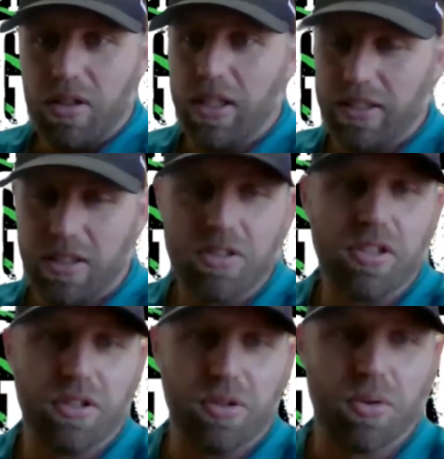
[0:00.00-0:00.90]
listen
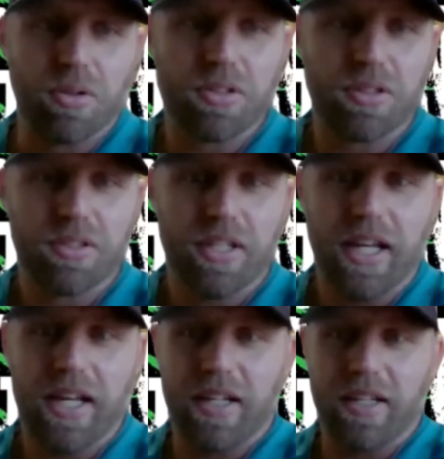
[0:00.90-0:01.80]
to your horse
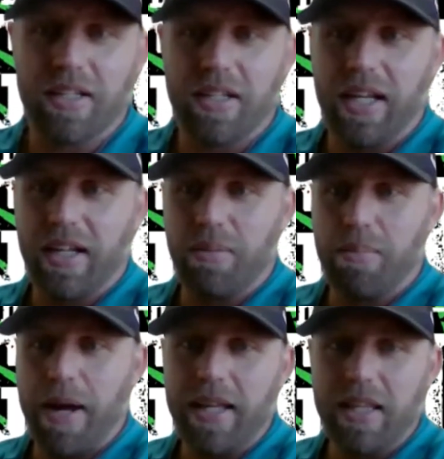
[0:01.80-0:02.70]
and
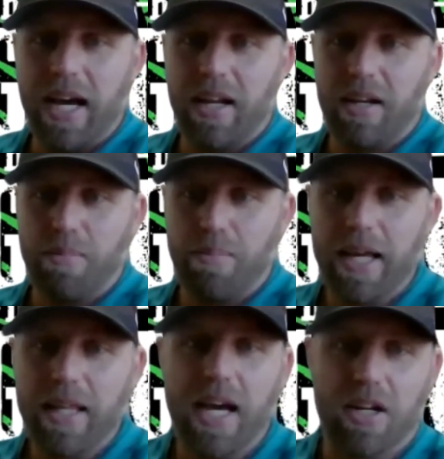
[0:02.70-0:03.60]
make that
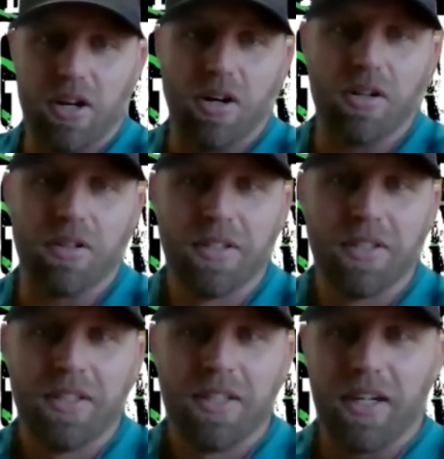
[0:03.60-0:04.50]
call.
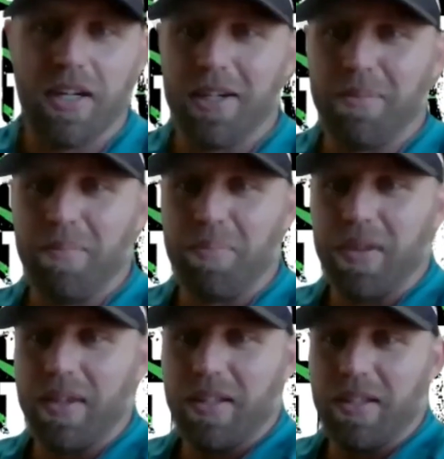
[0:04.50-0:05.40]

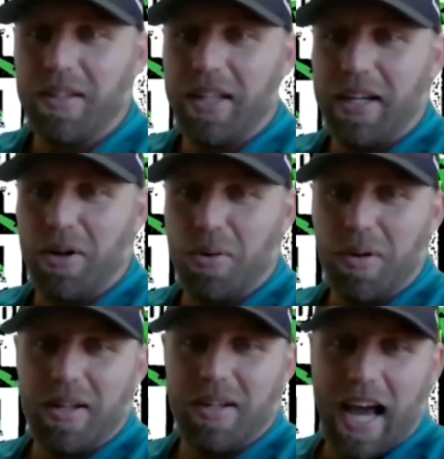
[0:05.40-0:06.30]
They
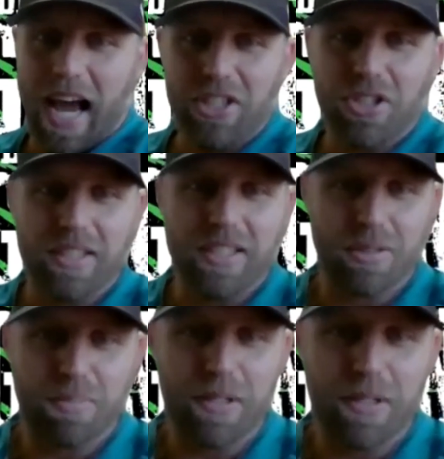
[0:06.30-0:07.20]
don't actually
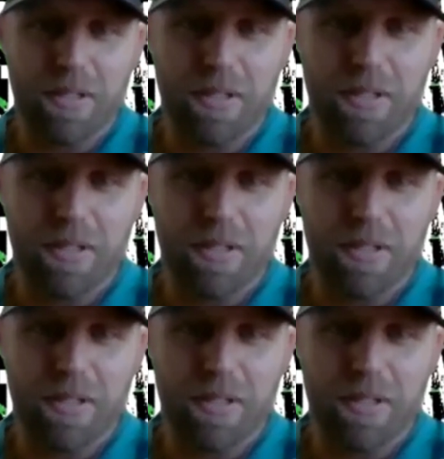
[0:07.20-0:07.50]
speak